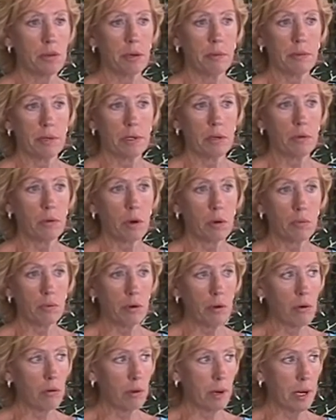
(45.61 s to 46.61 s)
come into our
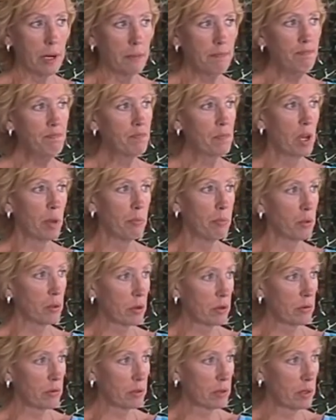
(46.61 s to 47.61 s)
program get
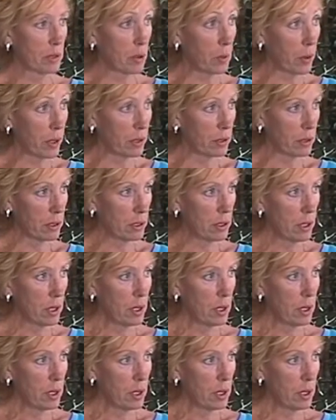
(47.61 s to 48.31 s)
bored really quickly.